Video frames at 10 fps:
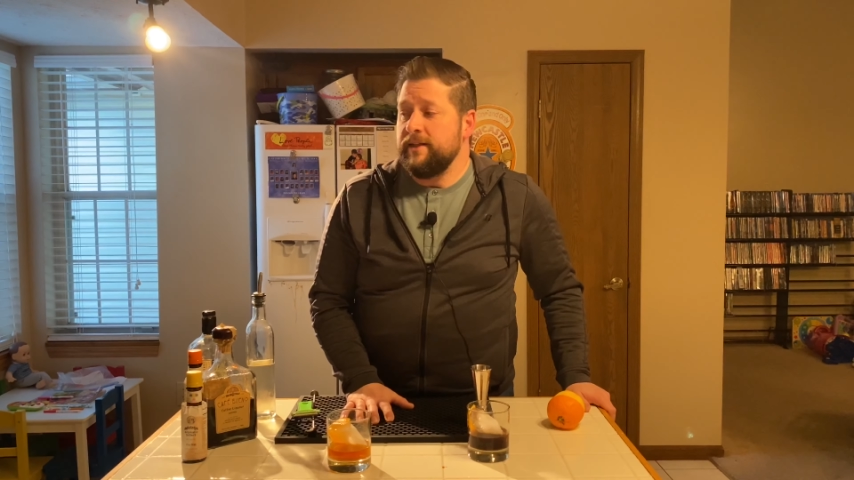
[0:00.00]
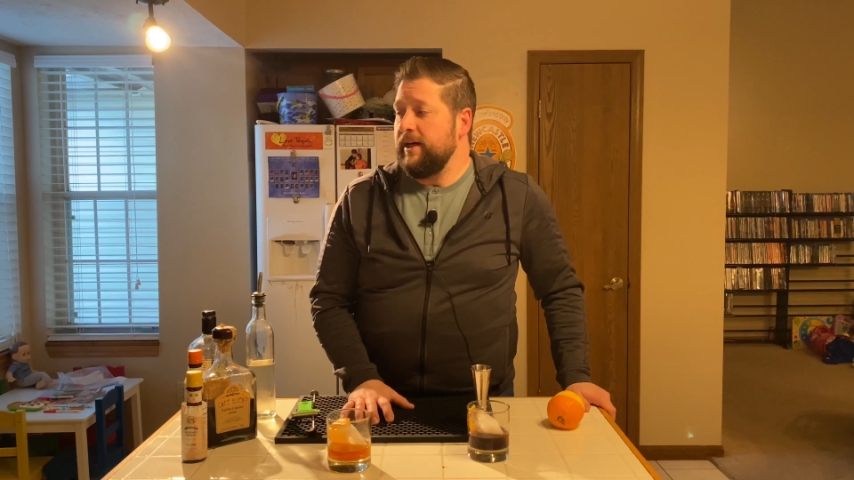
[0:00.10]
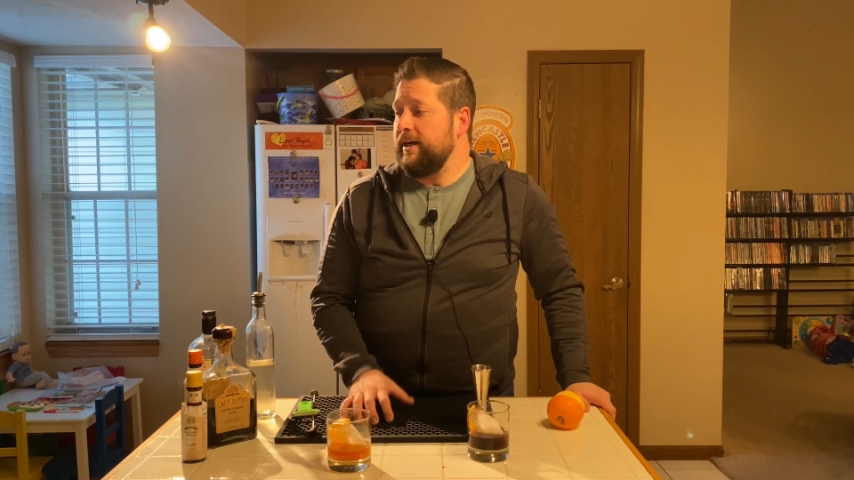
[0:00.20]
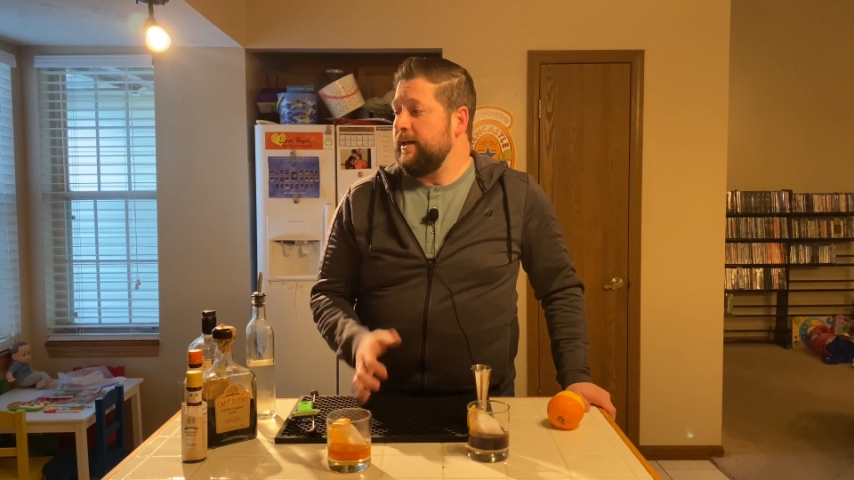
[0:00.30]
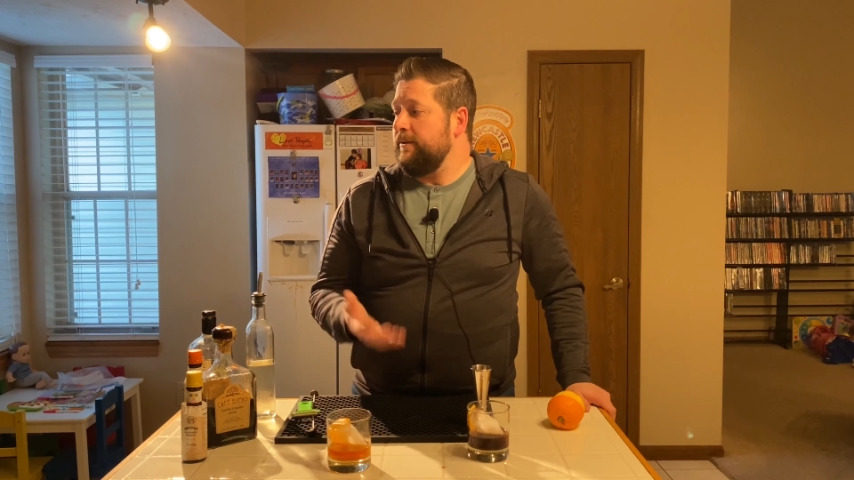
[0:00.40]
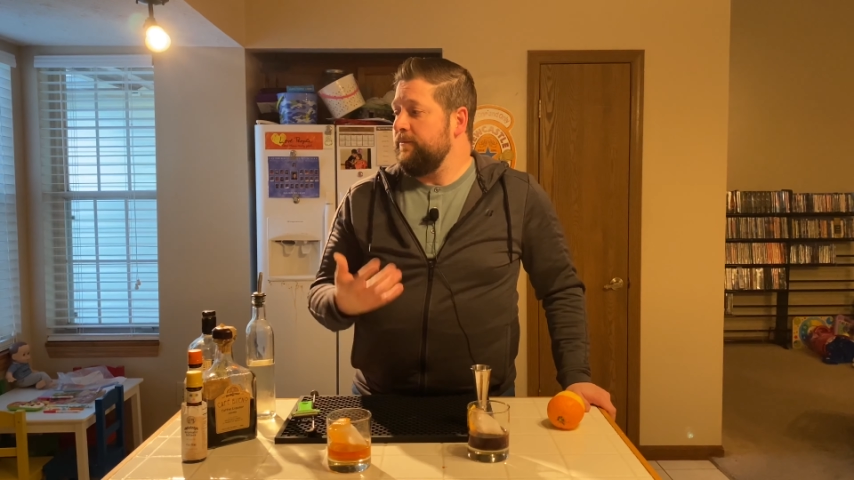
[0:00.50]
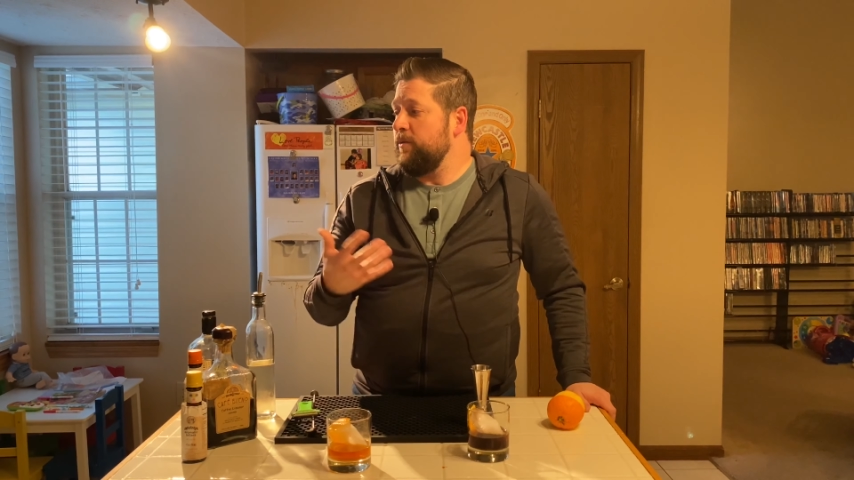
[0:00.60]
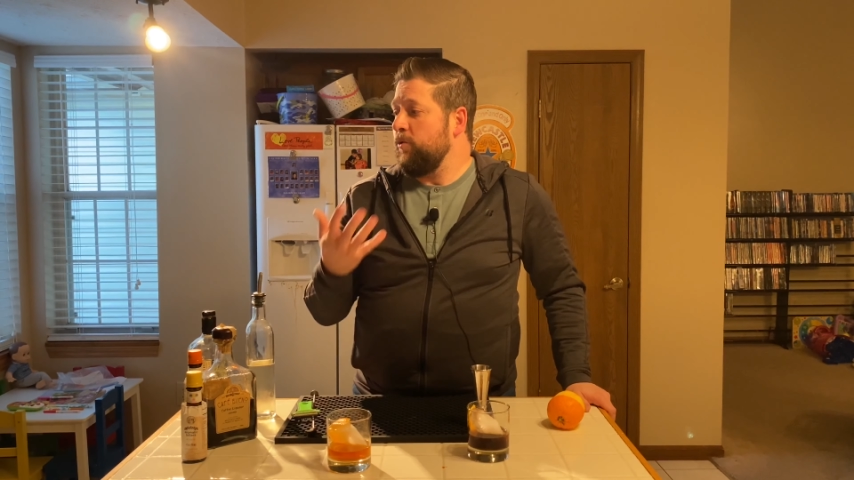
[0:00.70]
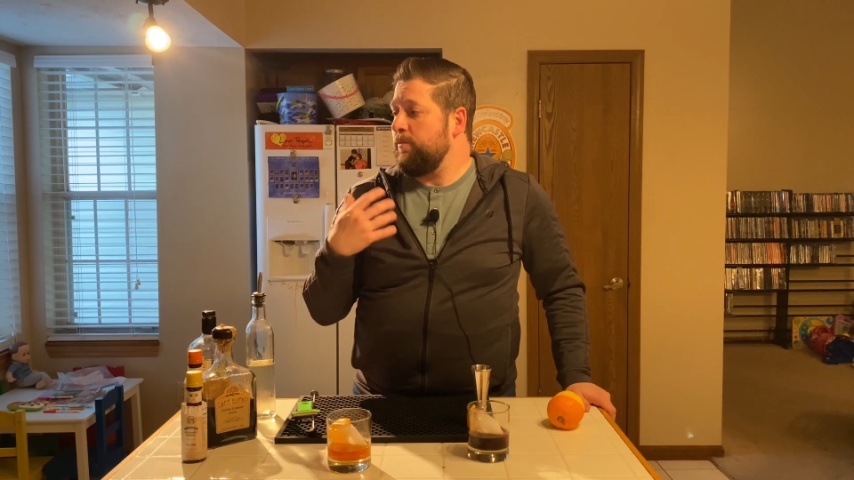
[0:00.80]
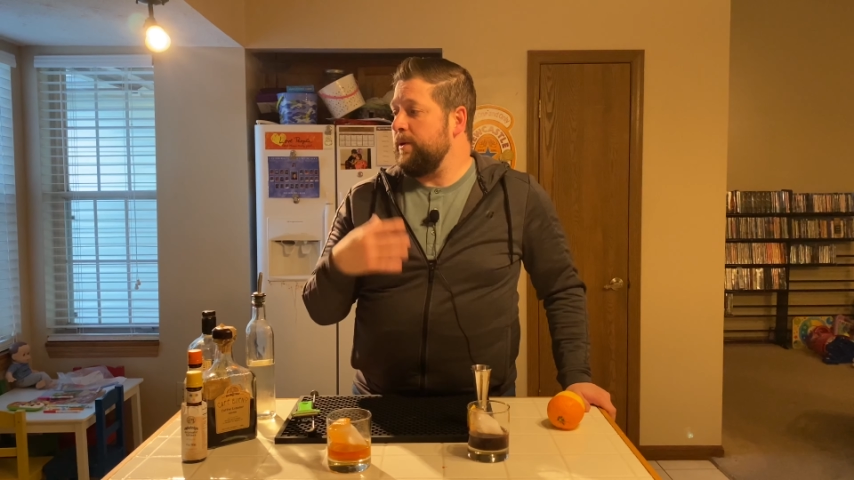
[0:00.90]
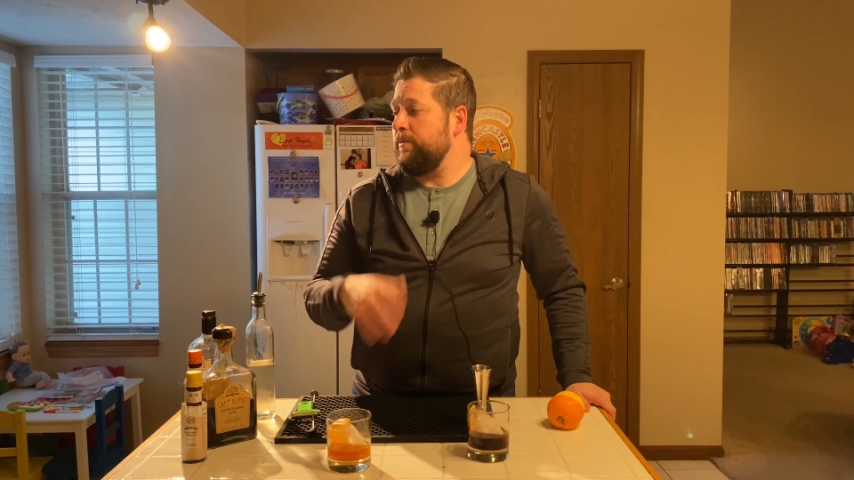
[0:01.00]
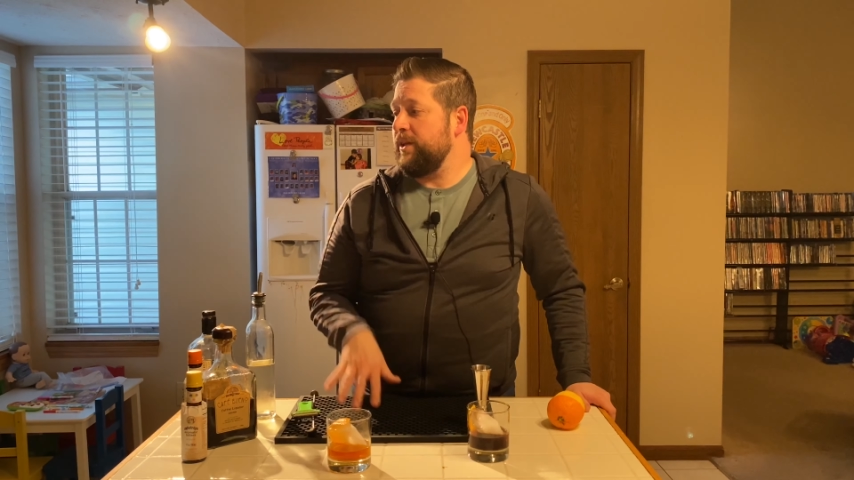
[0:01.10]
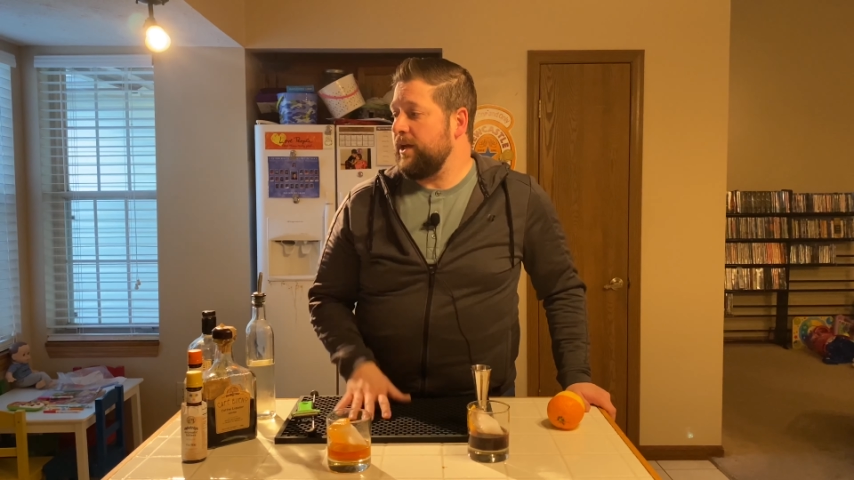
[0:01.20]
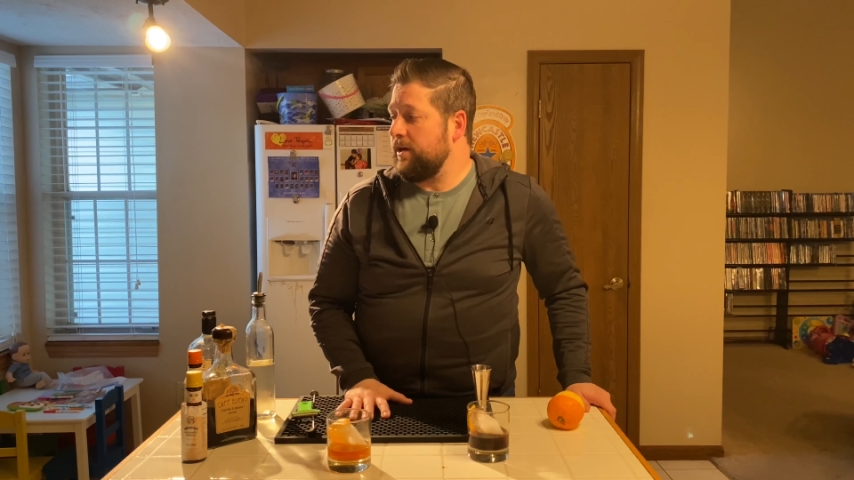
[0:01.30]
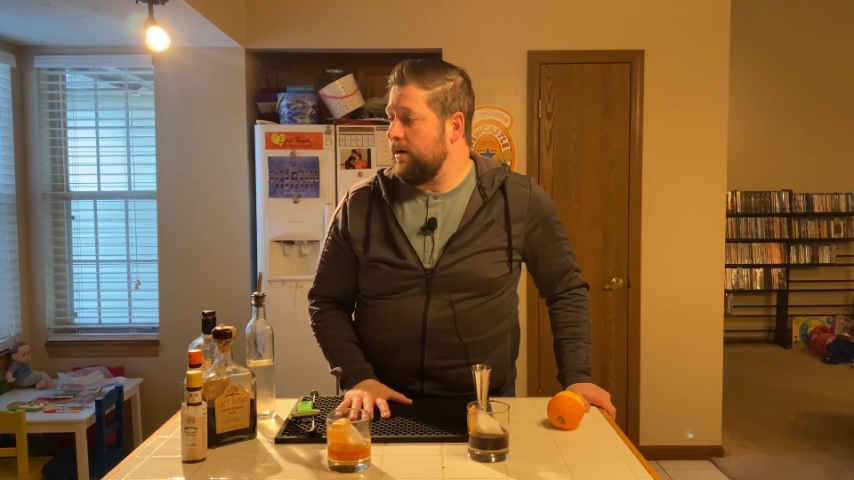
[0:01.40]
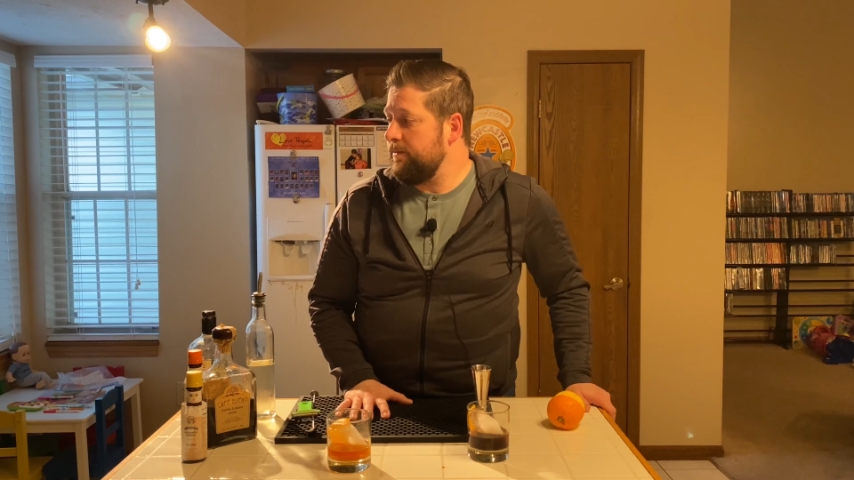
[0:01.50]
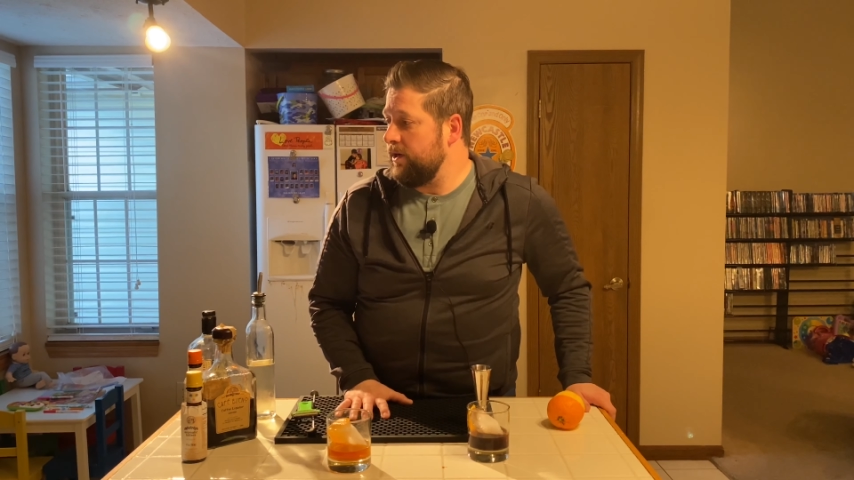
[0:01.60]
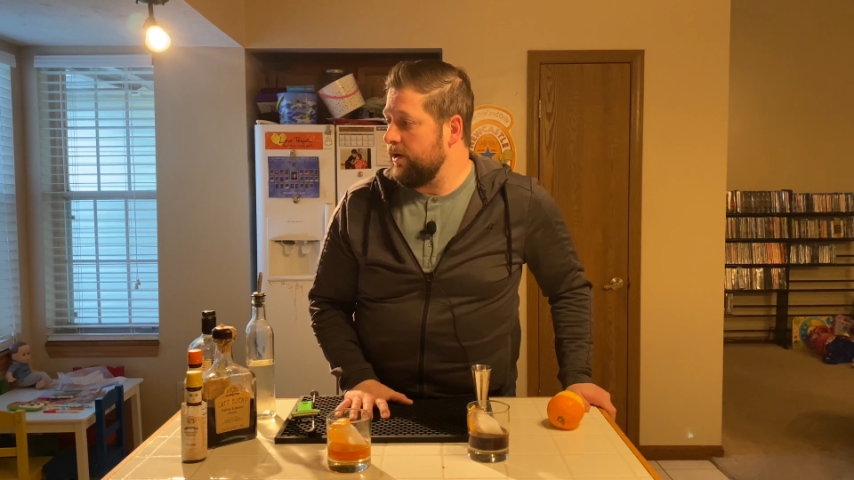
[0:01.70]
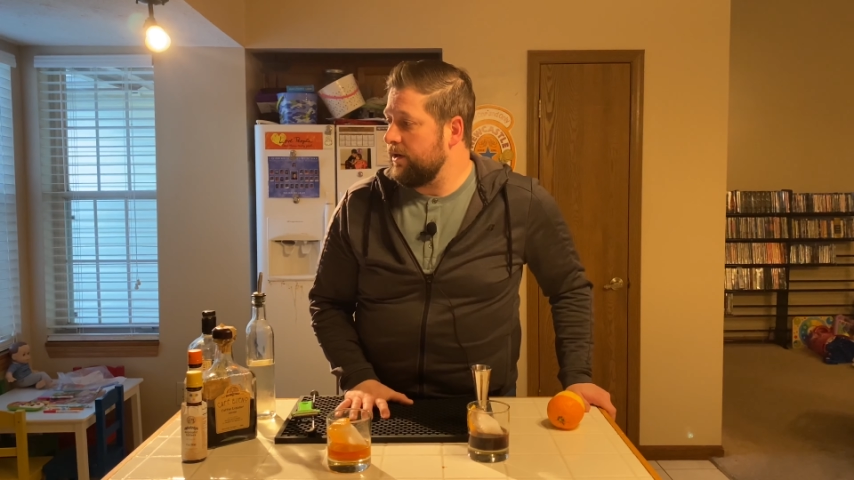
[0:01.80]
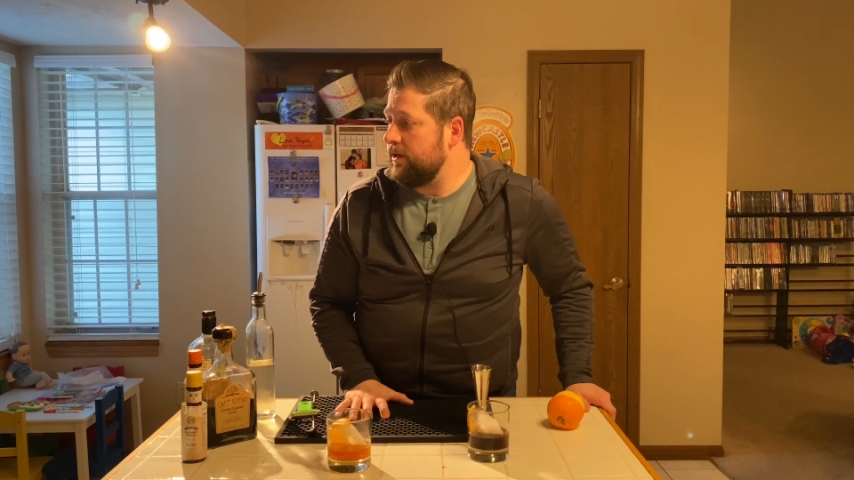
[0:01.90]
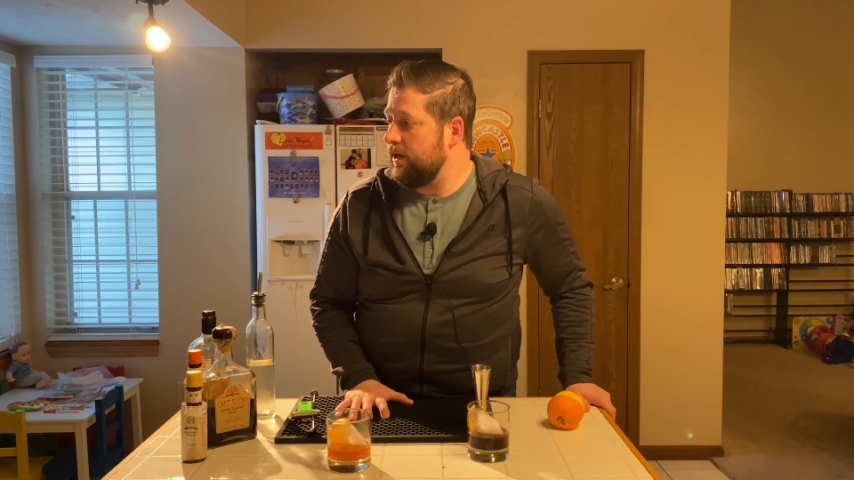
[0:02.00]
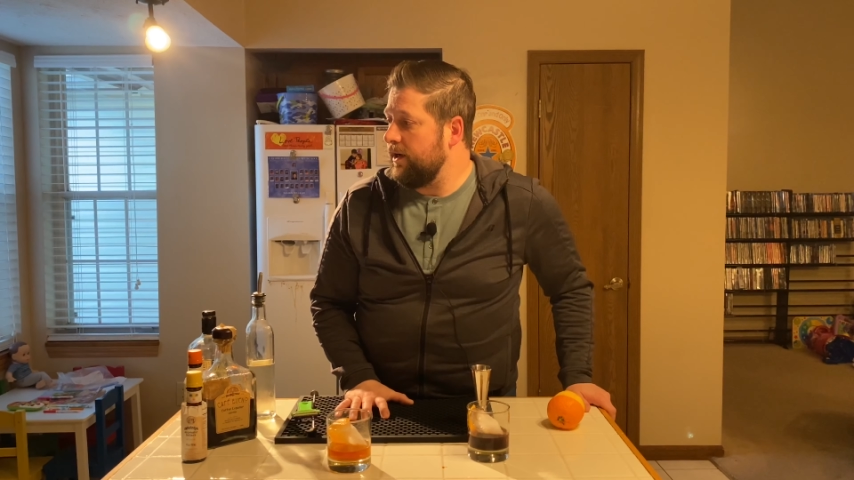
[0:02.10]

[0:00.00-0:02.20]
The more people that come here,